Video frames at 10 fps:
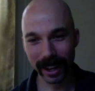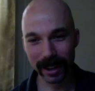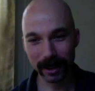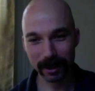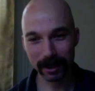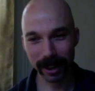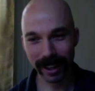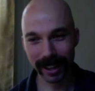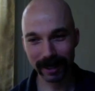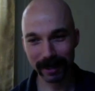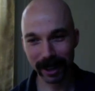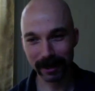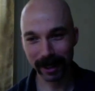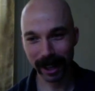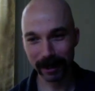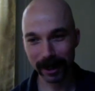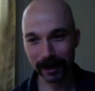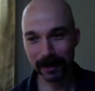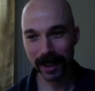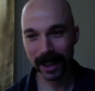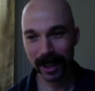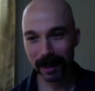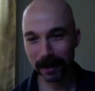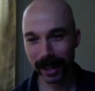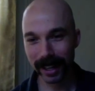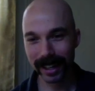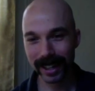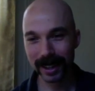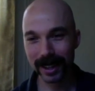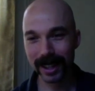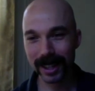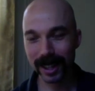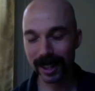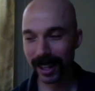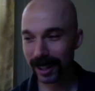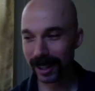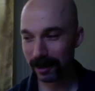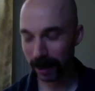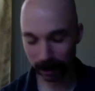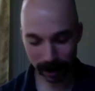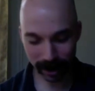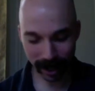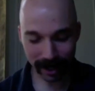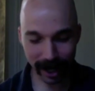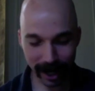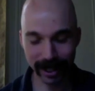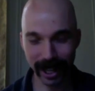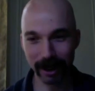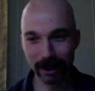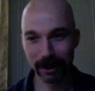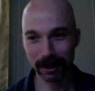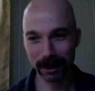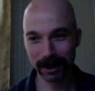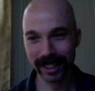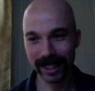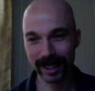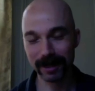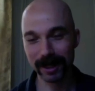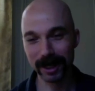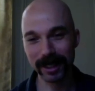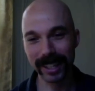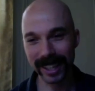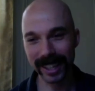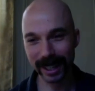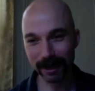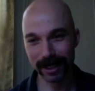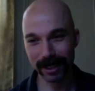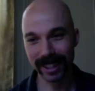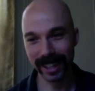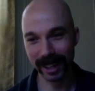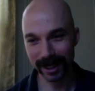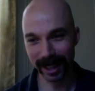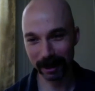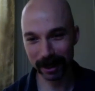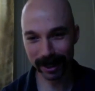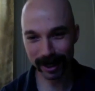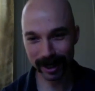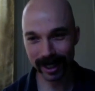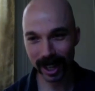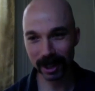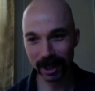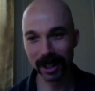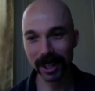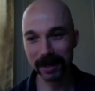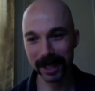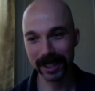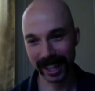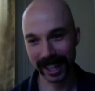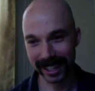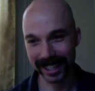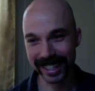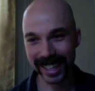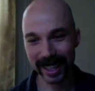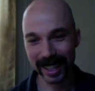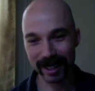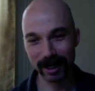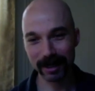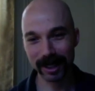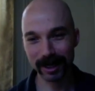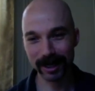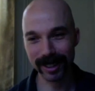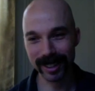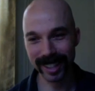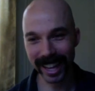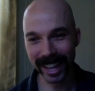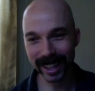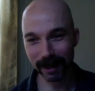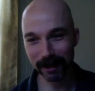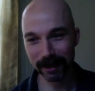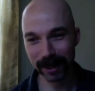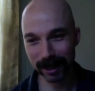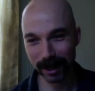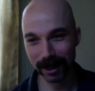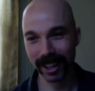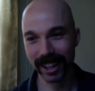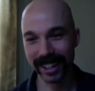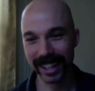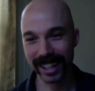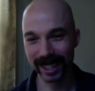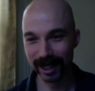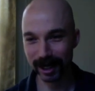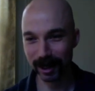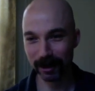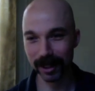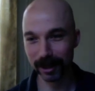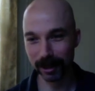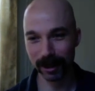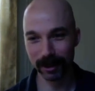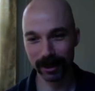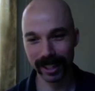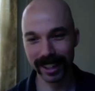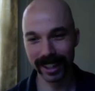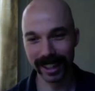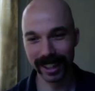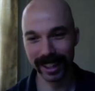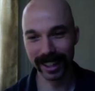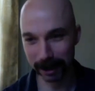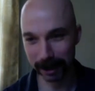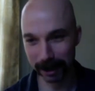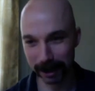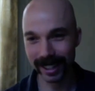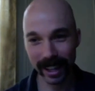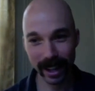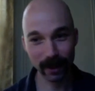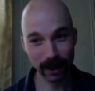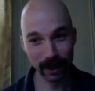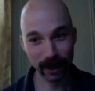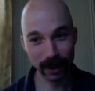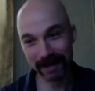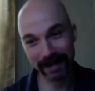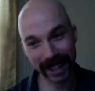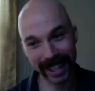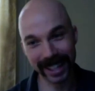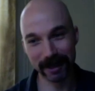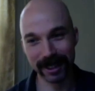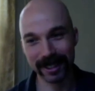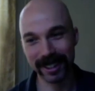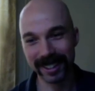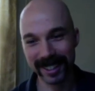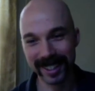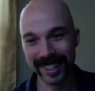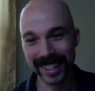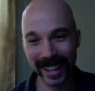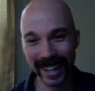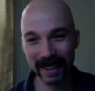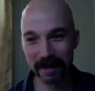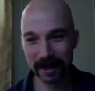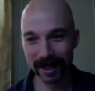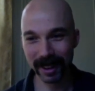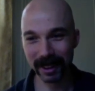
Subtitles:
if you read any of Malcolm Gladwell, but the 10,000 hour rule is if you do anything for 10,000 hours, you're going to be good at it. So if you stand at the free throw line and you shoot free throws for 10,000 hours, you're going to make free throws. So